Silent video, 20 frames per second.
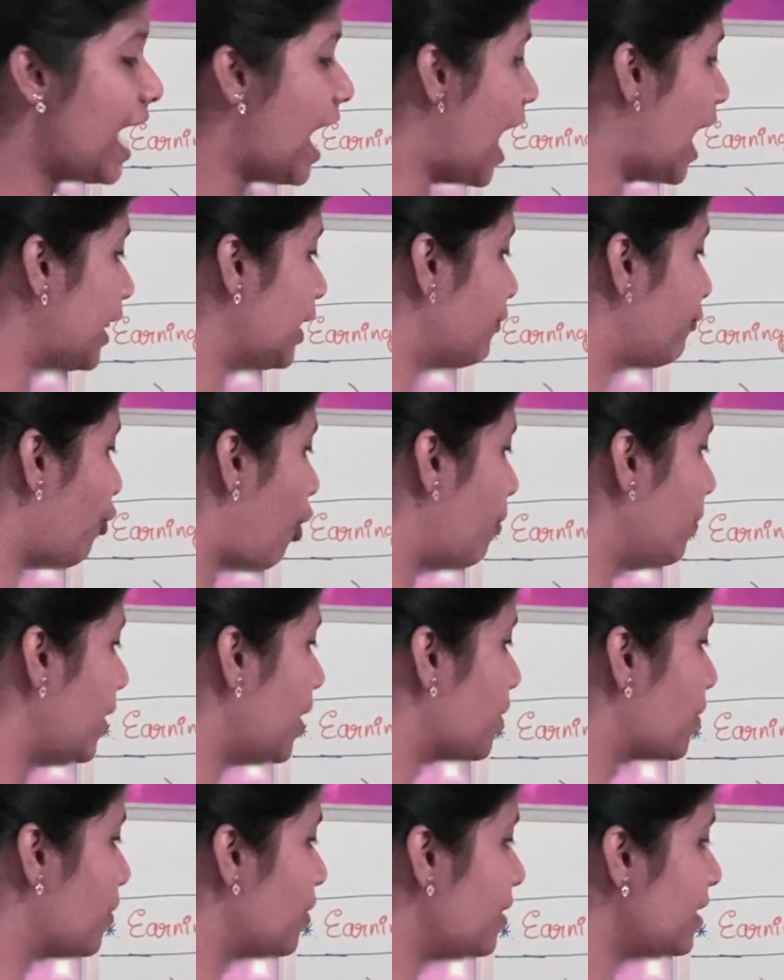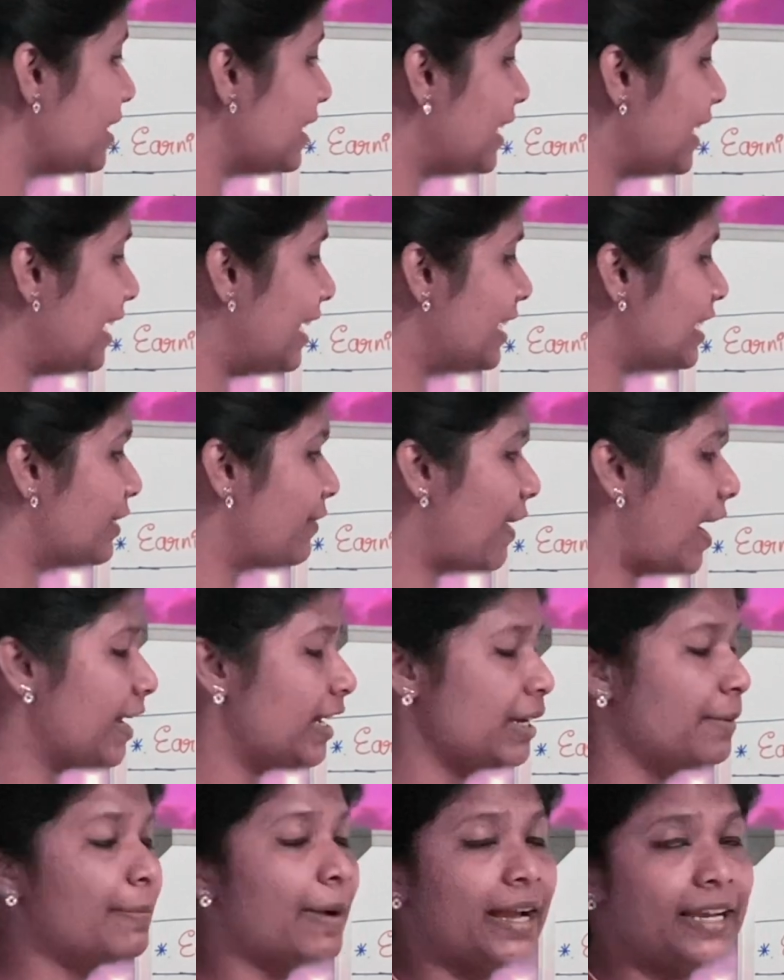And the formula goes E
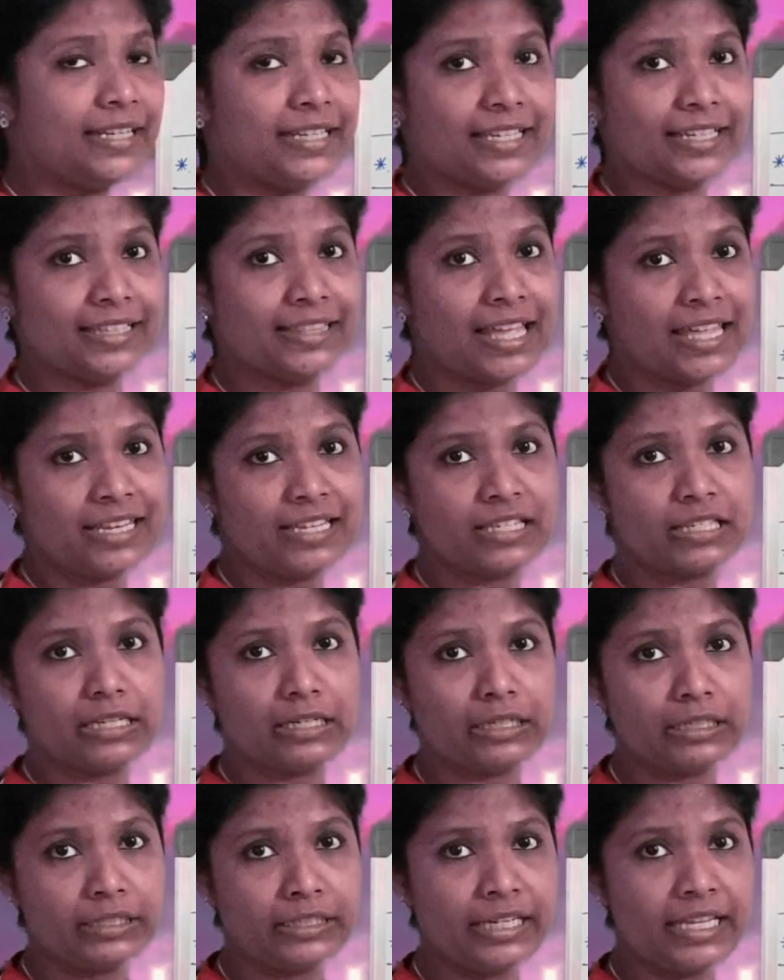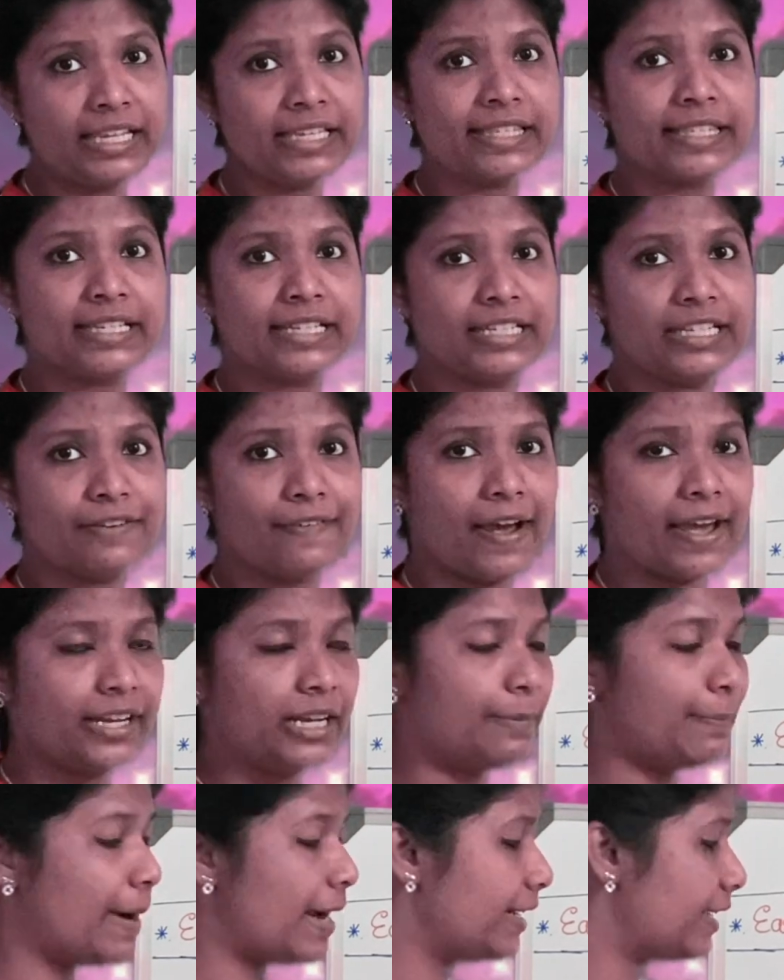divided by D, that is earnings
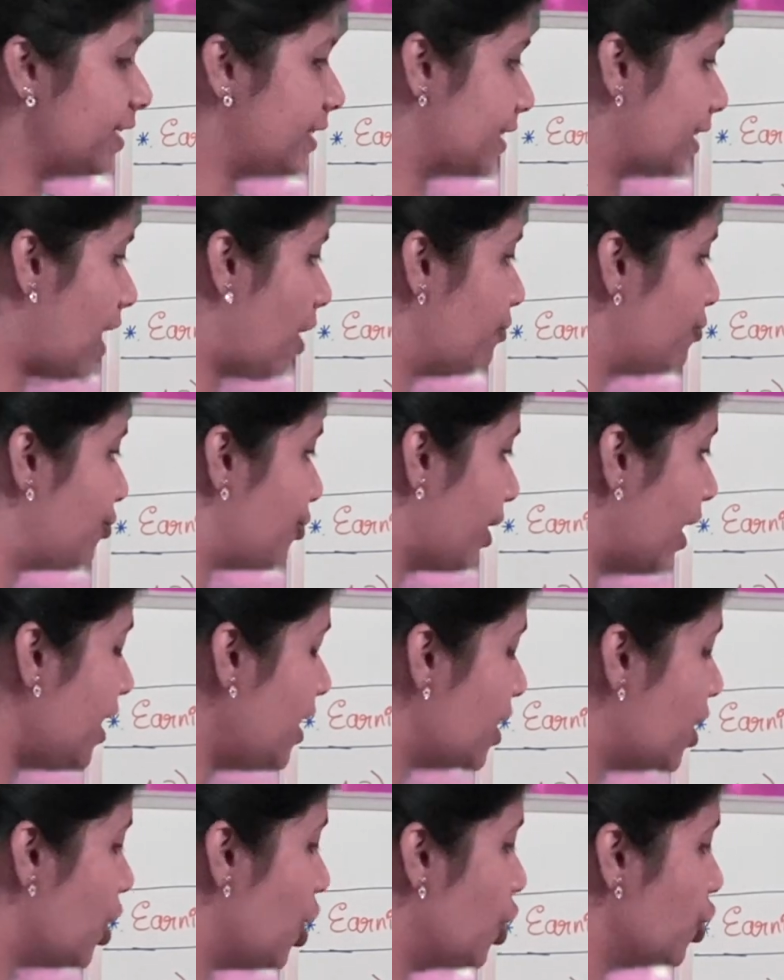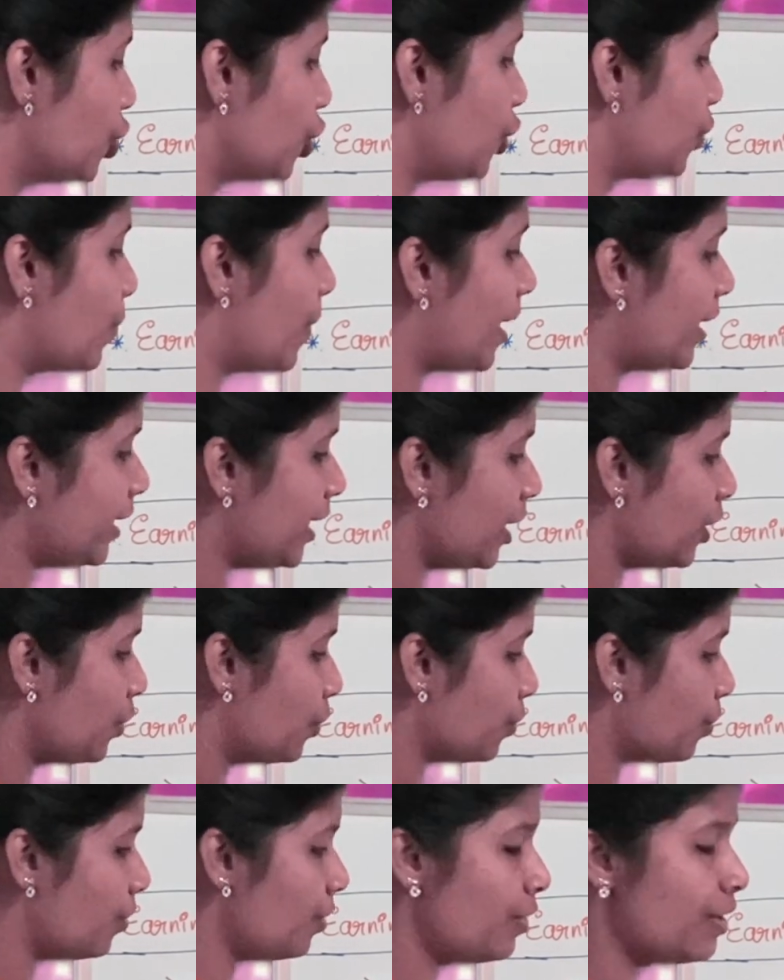divided by discount rate. So
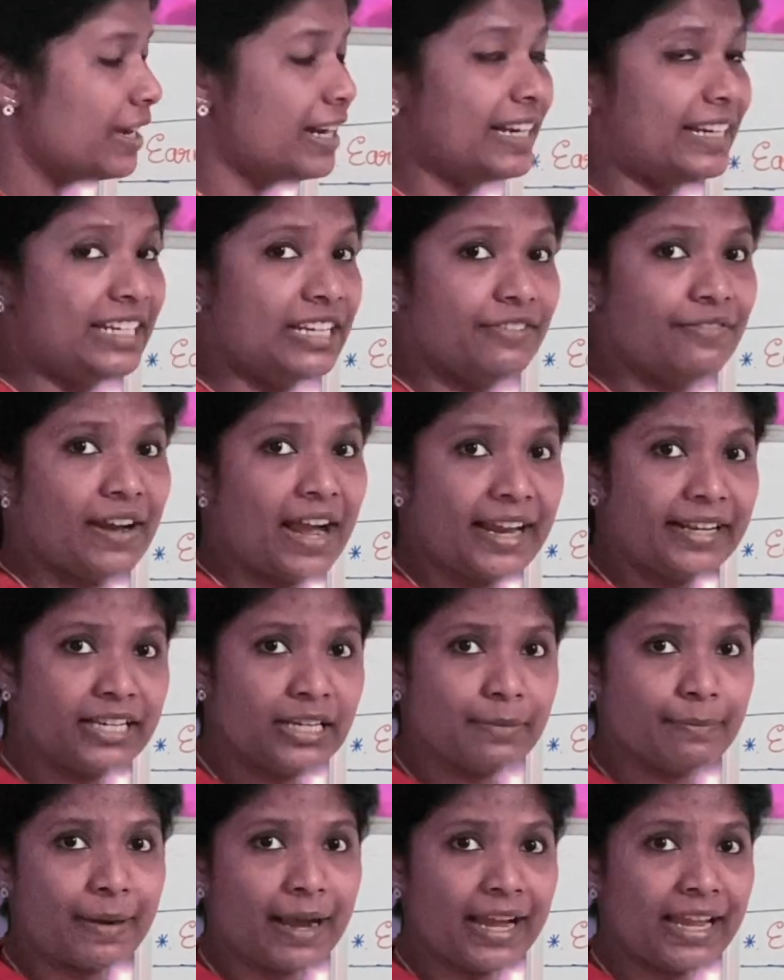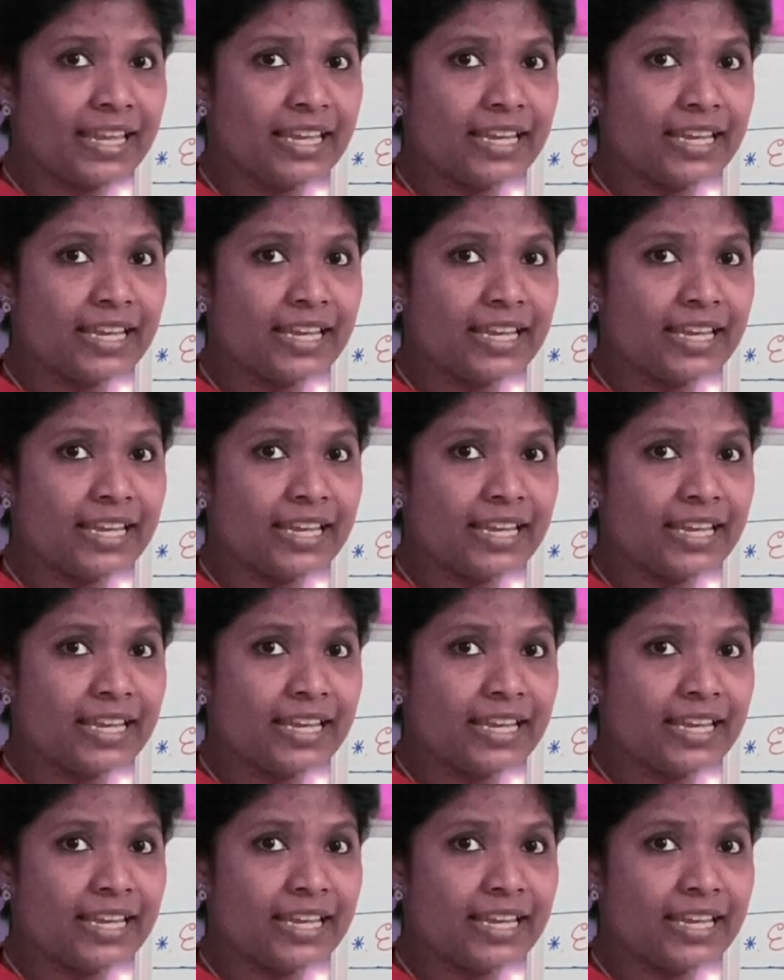22 divided by